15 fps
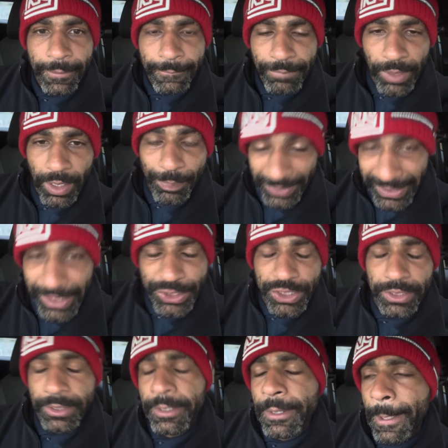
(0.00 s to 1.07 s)

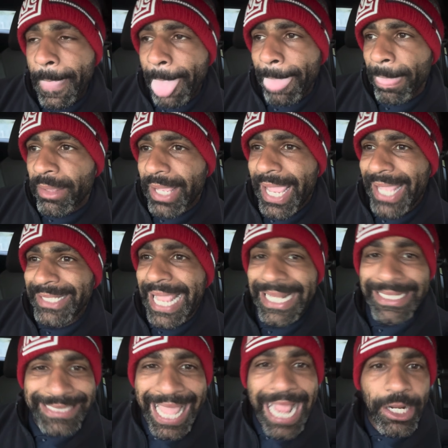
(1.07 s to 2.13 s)
And
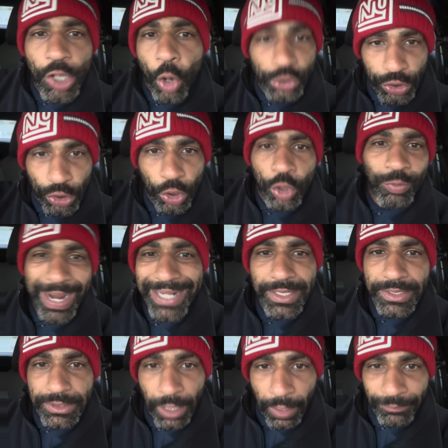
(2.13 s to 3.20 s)
that goes to the
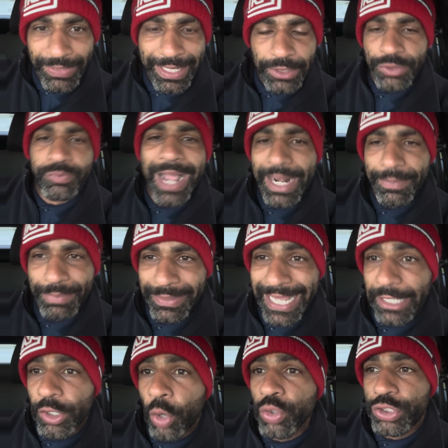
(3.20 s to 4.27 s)
greatness of Dennis Rodman.
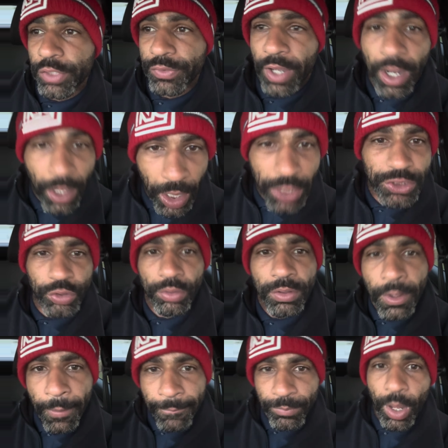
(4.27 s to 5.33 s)
That goes to the hustle
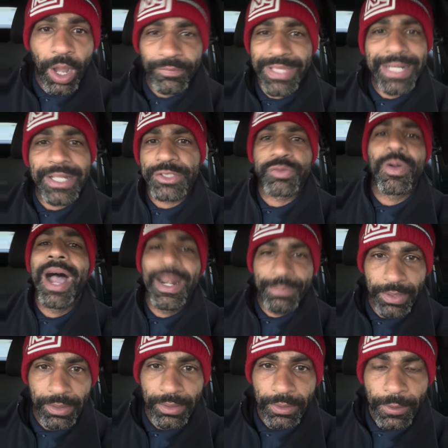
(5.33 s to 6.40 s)
of Dennis
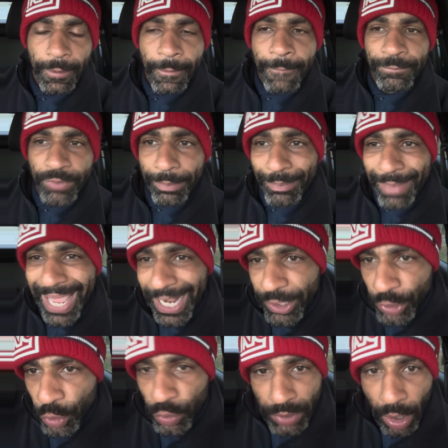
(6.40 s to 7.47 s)
Rodman. The man
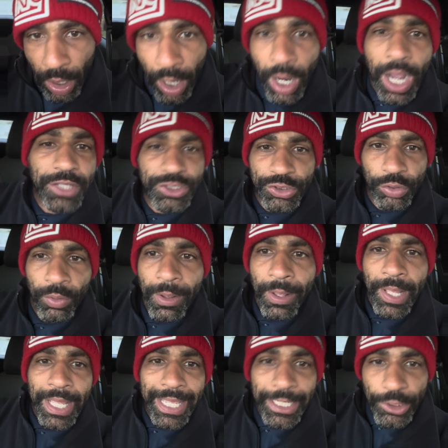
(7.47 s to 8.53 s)
used hustle.
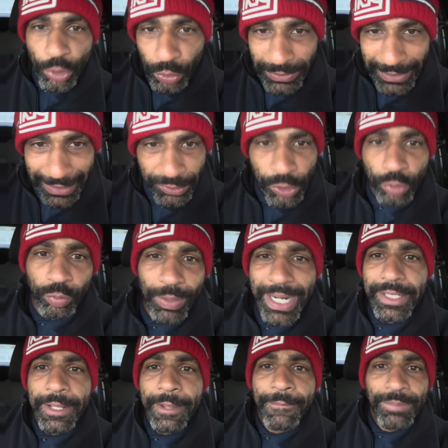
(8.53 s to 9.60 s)
He used his
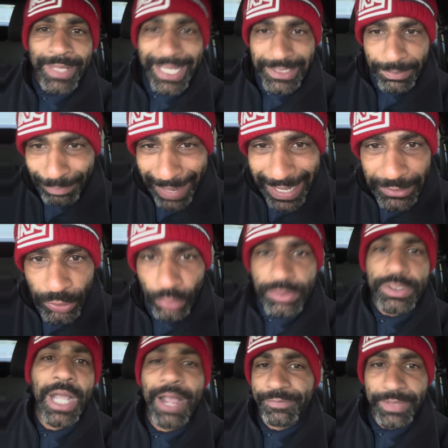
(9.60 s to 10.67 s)
grit, his mental
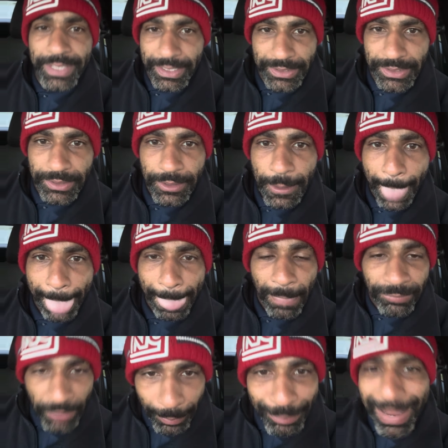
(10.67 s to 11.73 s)
toughness.
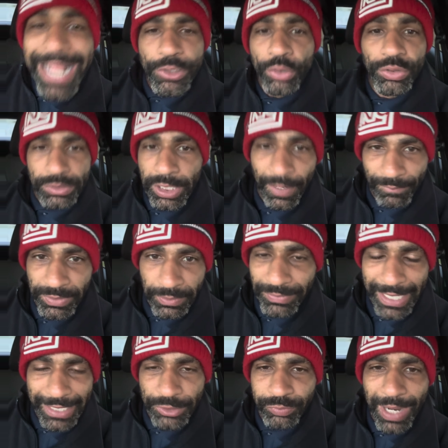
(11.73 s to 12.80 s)
The mental toughness of
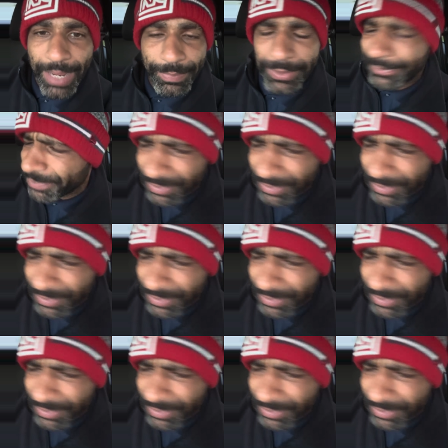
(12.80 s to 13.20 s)
Dennis Rodman.